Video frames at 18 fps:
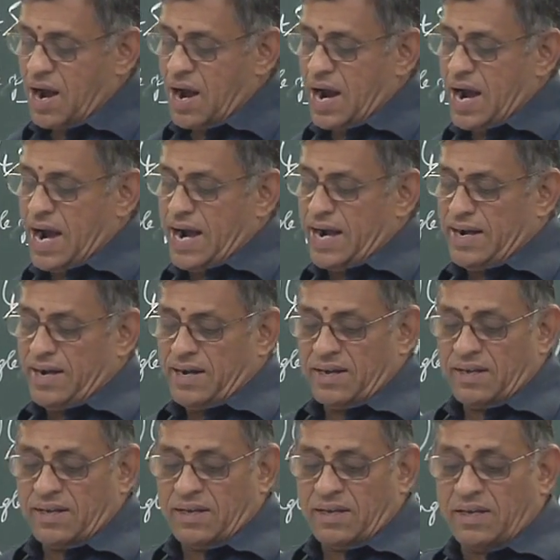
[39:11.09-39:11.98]

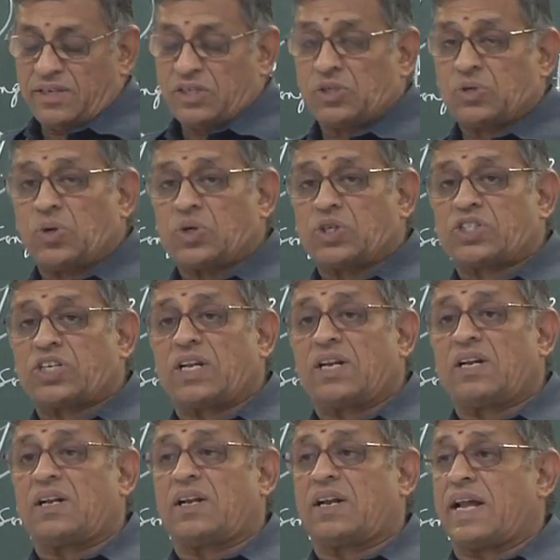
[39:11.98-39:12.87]
and a
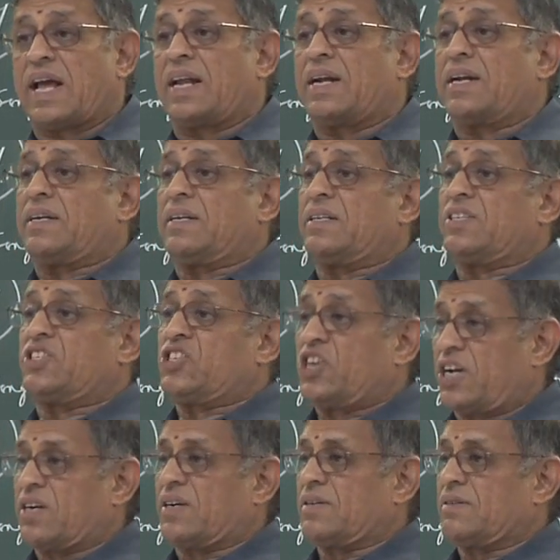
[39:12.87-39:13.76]
Social Reality
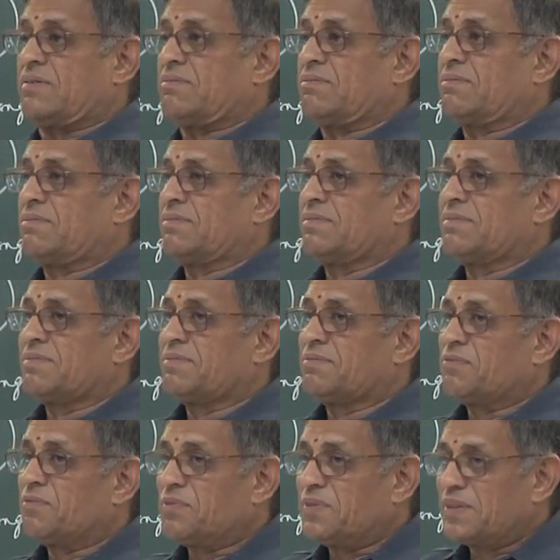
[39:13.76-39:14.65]
Check.
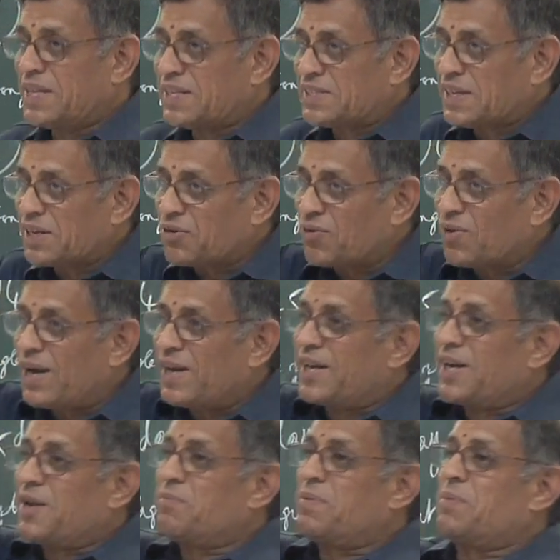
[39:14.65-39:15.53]
They
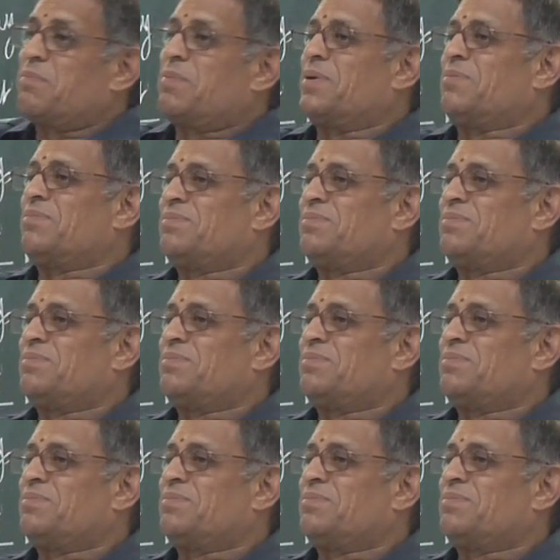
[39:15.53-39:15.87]
circulated a paper